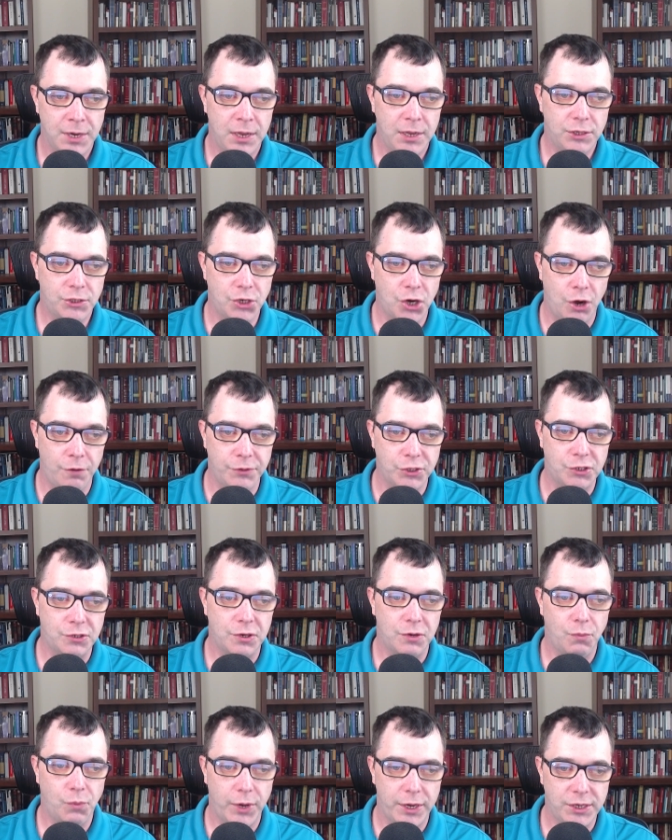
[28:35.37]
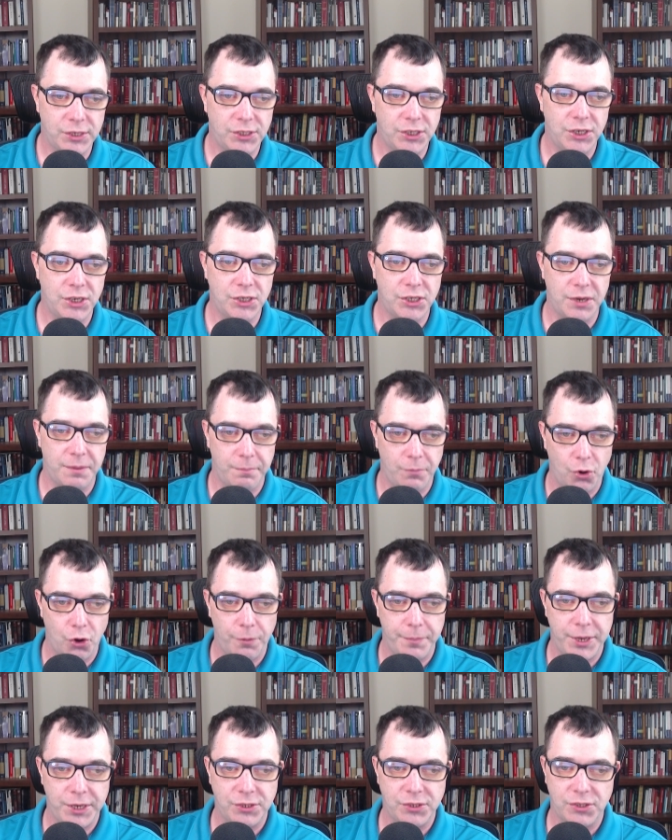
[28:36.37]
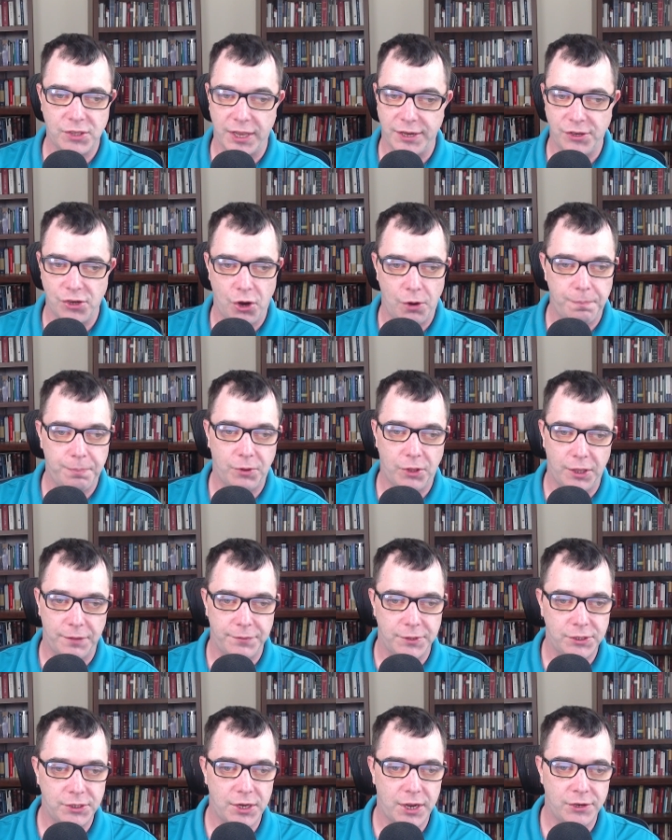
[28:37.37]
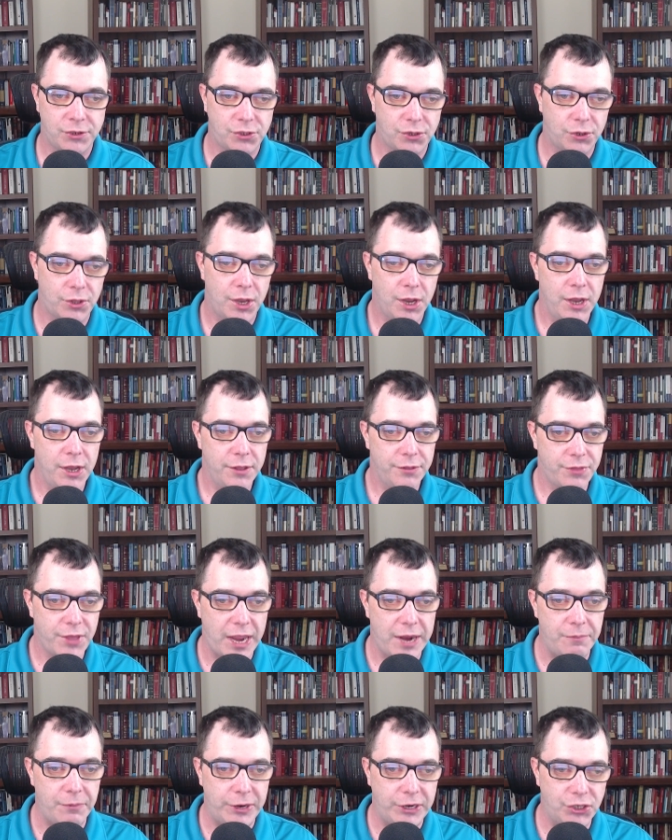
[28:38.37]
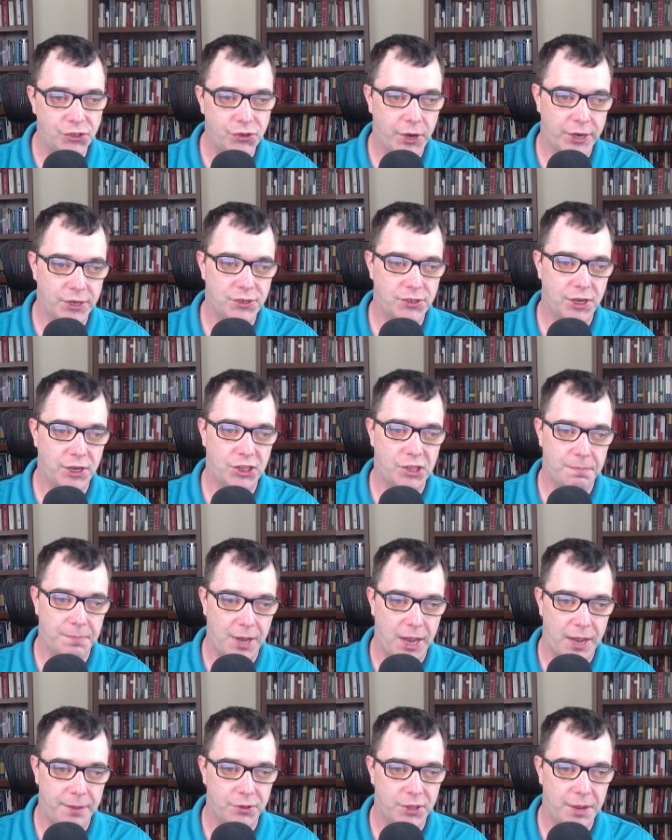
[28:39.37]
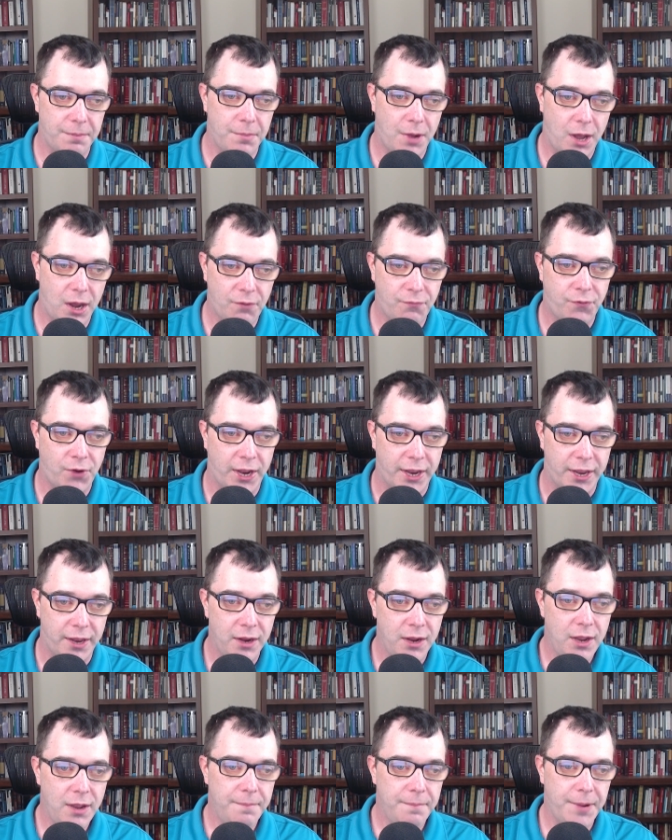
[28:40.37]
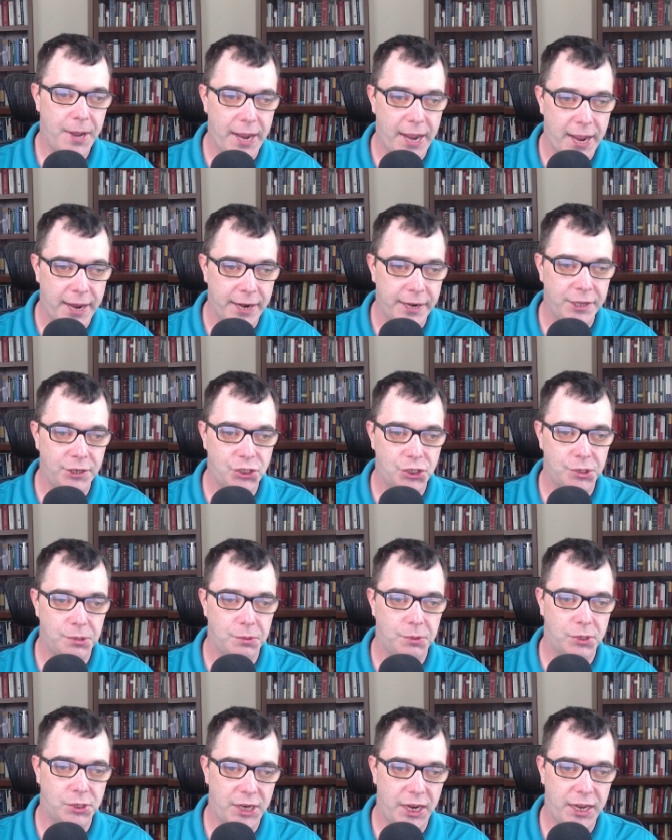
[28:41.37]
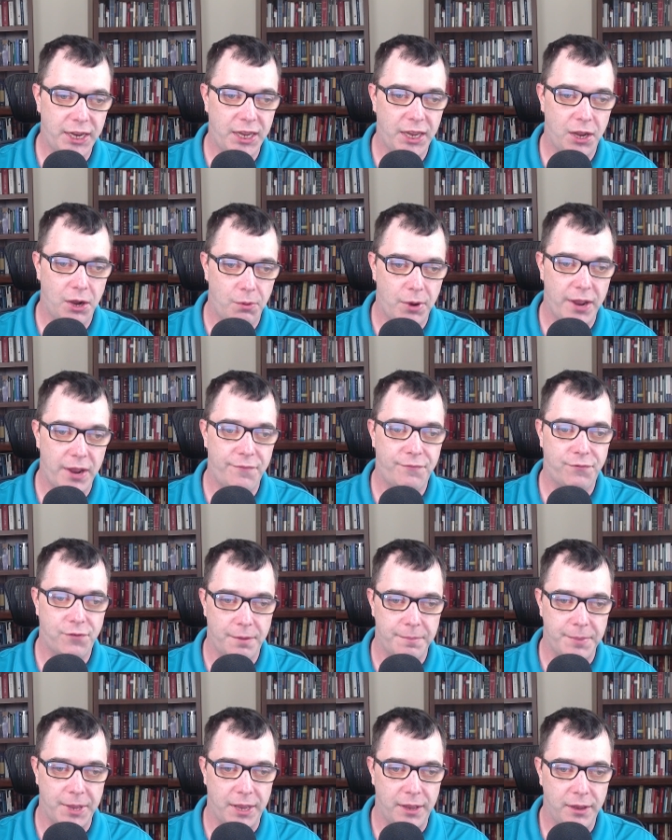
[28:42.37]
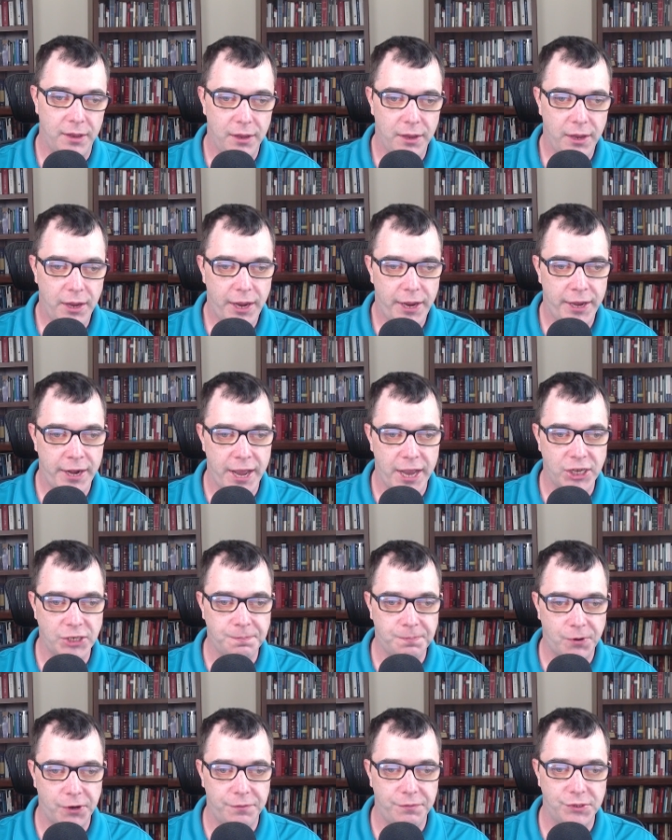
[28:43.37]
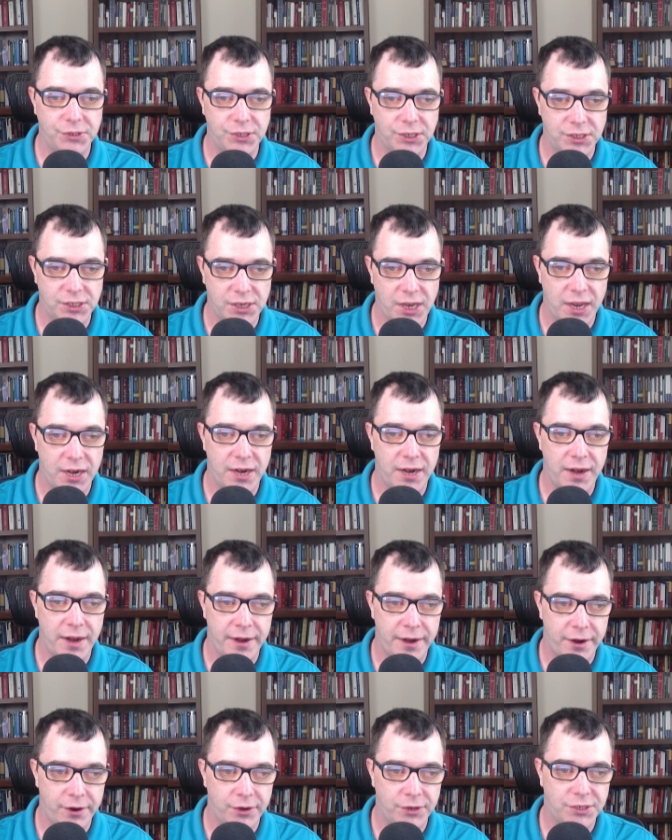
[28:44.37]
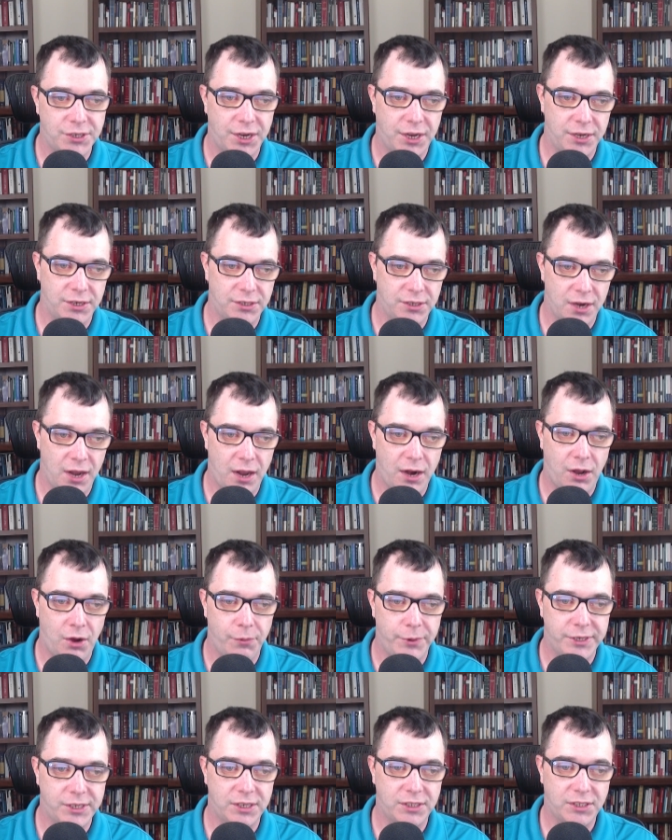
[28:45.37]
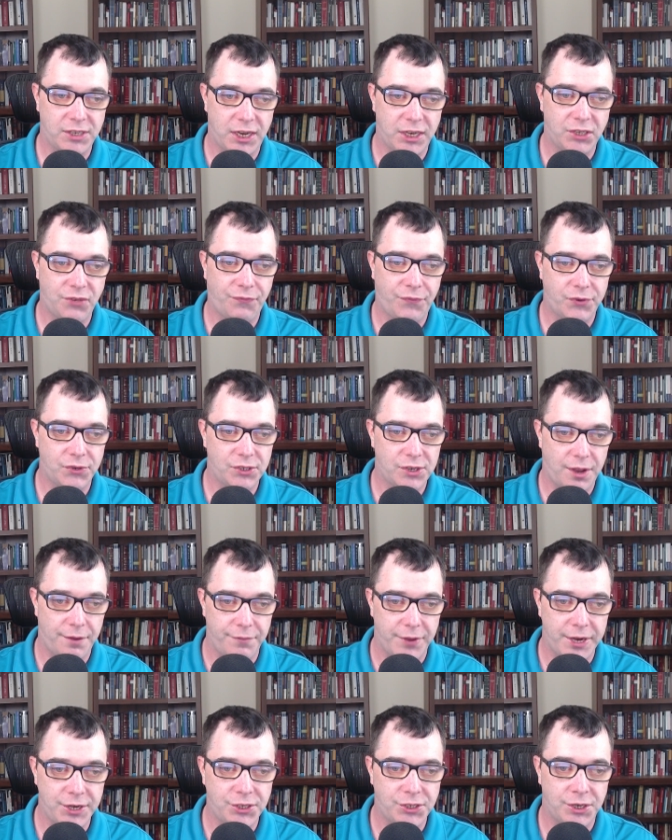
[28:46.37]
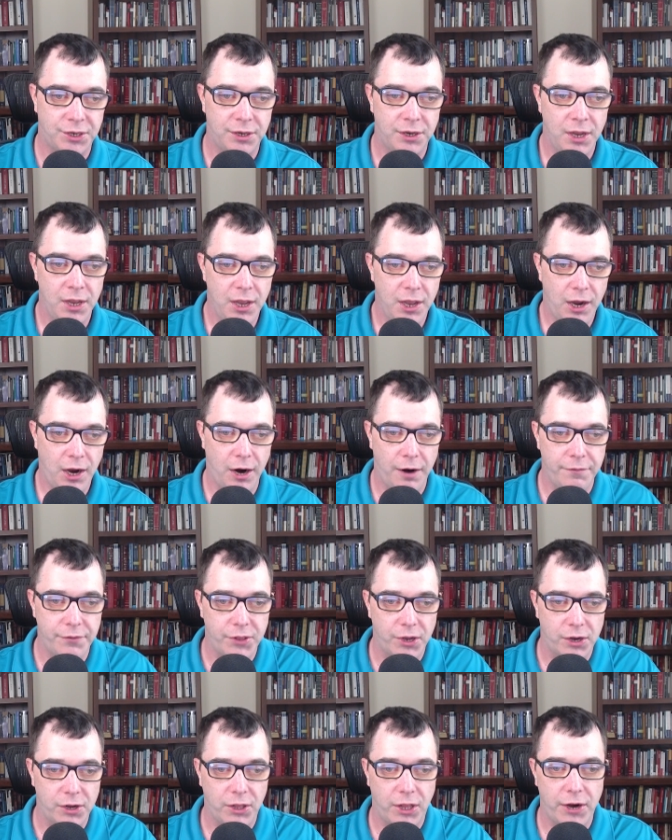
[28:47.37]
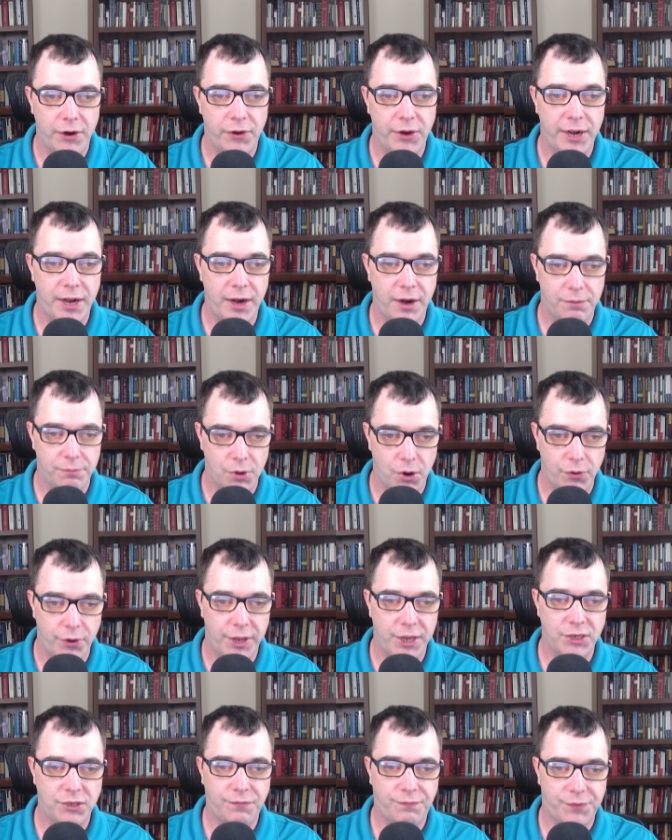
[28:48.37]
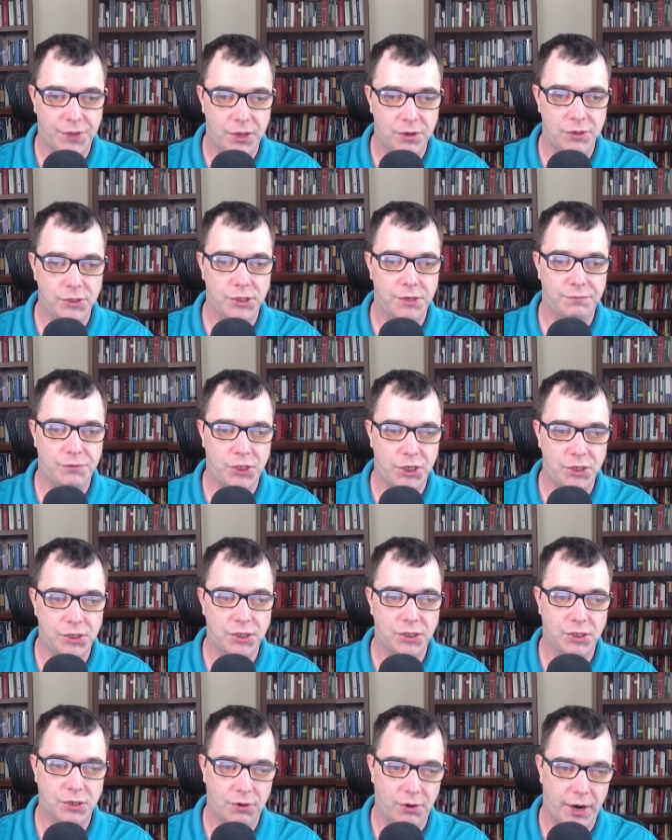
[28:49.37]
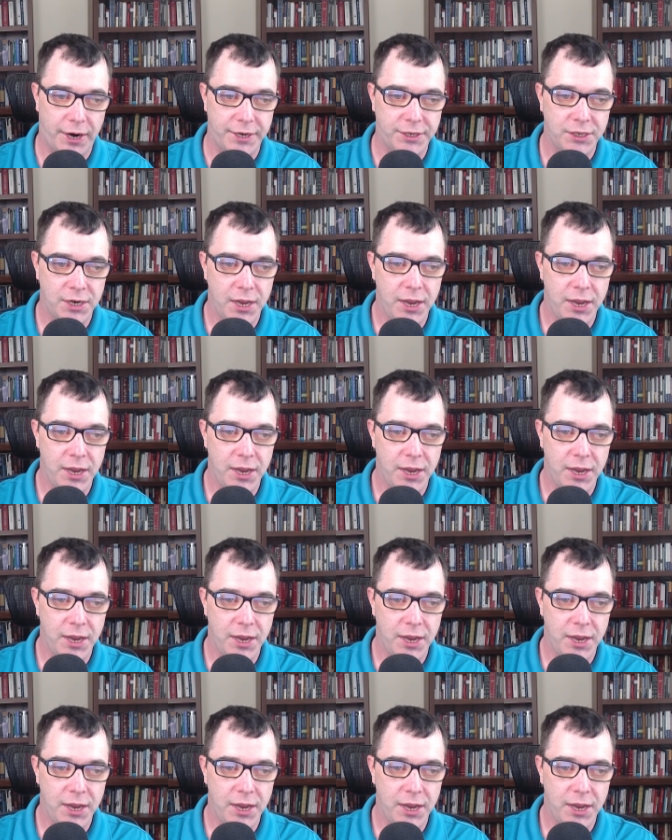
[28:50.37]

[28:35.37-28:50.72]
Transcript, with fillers: Jehovah's Witnesses and Mormons, they don't believe this, and so they retranslate the Bible. They modify it by adding to or taking away from it. And as previously stated, inerrancy is not always a test for salvation. However, their glaring, erroneous views of Jesus Christ